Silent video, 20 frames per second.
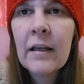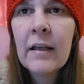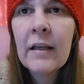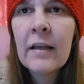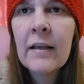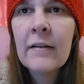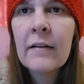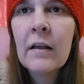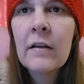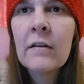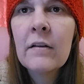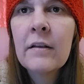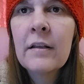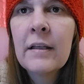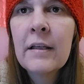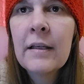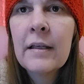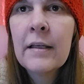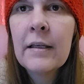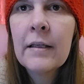And
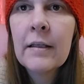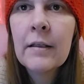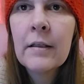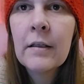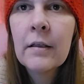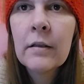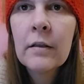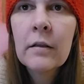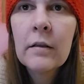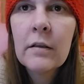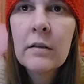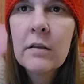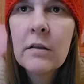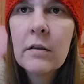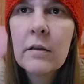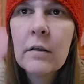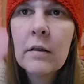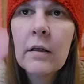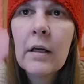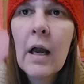the
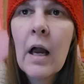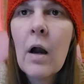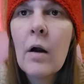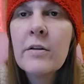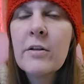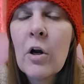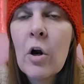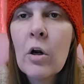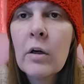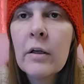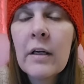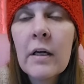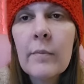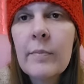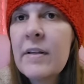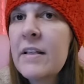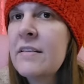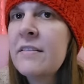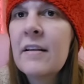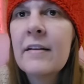co yarn
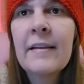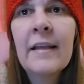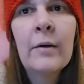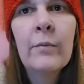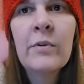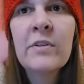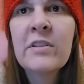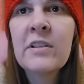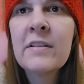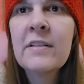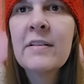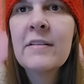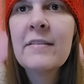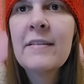company said that was a,